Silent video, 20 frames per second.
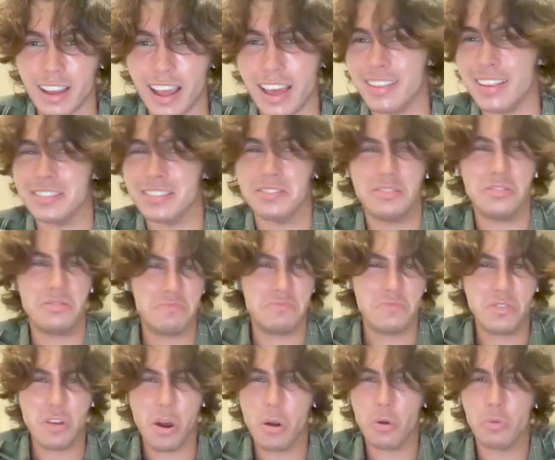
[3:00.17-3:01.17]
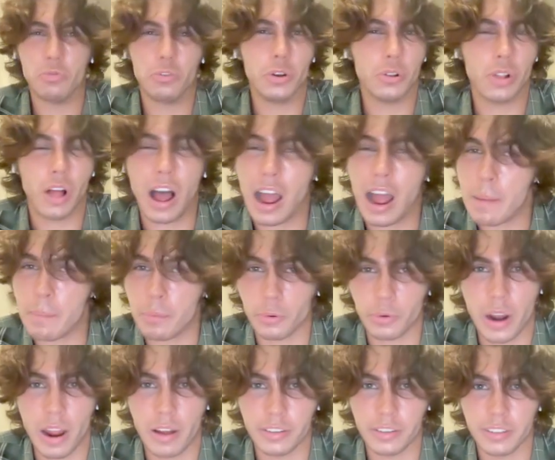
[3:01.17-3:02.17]
and there's no real hype
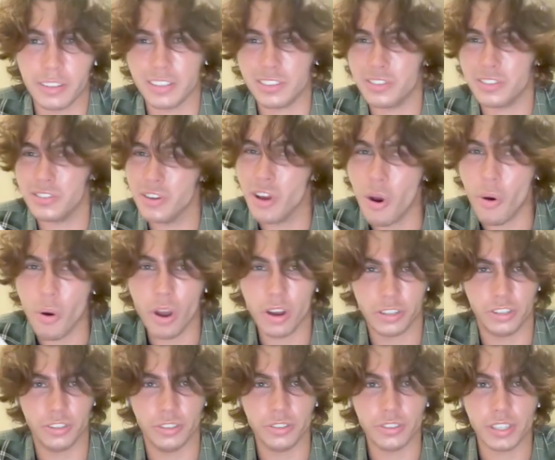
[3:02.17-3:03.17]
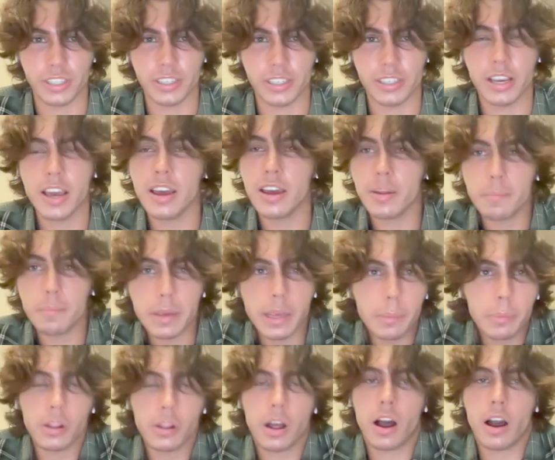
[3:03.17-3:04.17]
around it, there's no urgency,
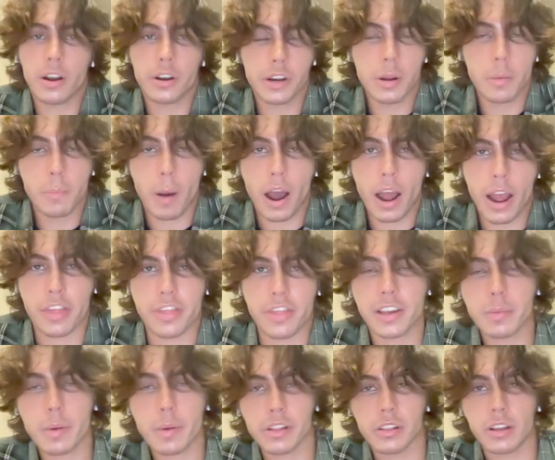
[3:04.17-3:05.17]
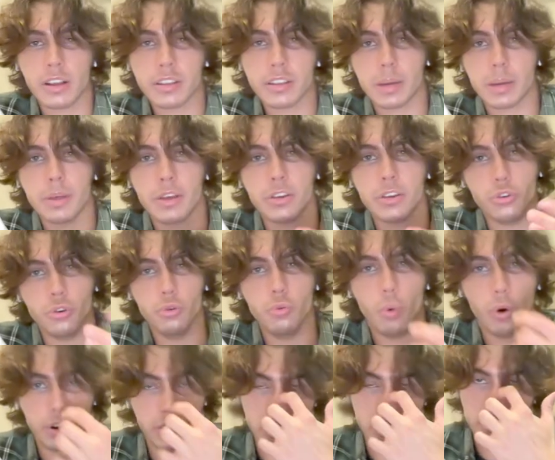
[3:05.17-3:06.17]
people aren't going to buy it. Think about the last time that you
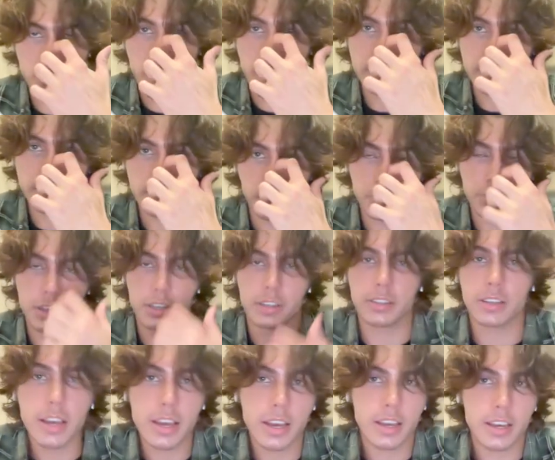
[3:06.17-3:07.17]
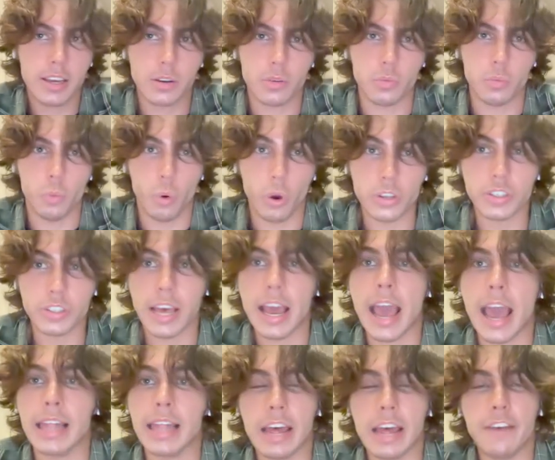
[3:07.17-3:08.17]
wanted to buy something. Was there
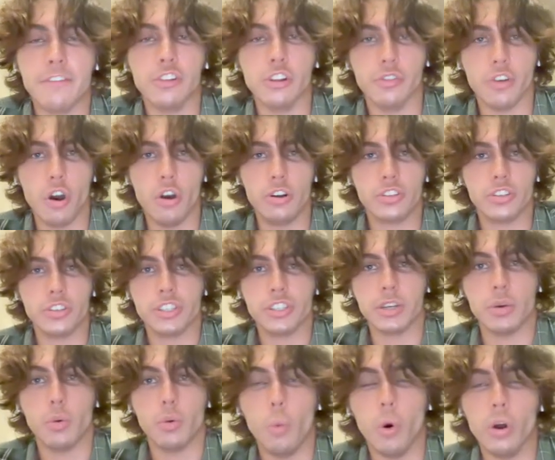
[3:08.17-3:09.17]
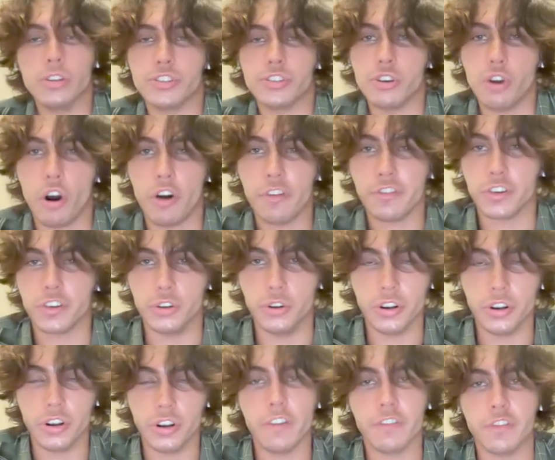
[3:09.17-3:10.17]
a level of urgency? Was the offer good
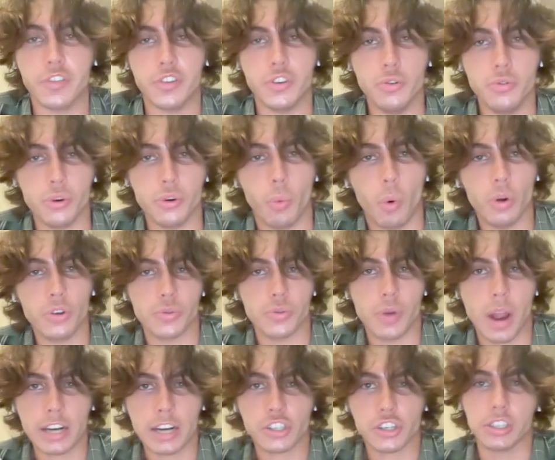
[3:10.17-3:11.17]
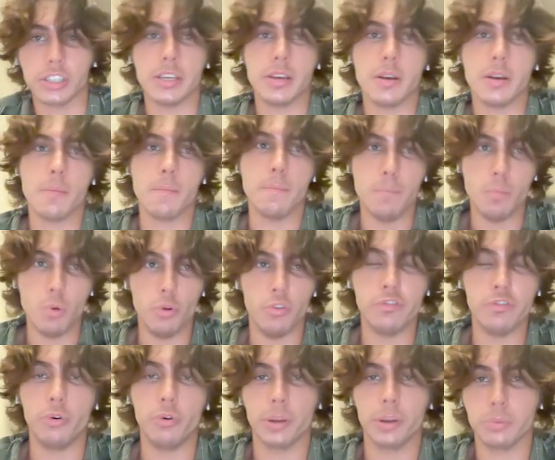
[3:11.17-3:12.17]
enough for you to want to actually move
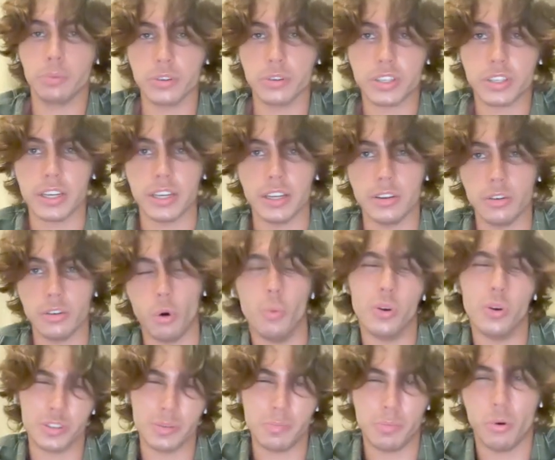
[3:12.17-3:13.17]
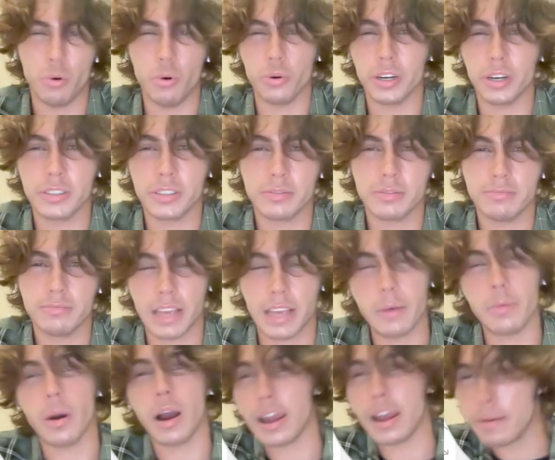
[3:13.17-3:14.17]
forward and proceed? Or was it boring?
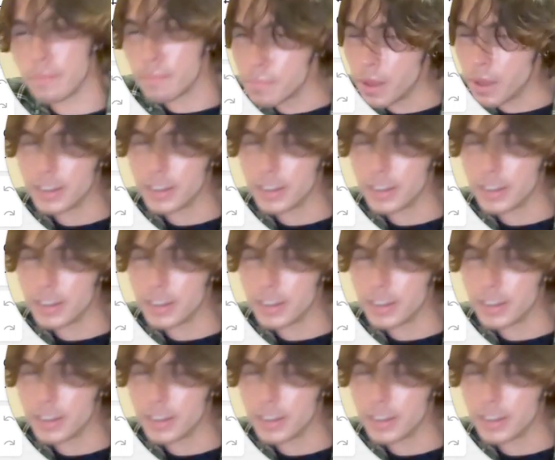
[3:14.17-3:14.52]
9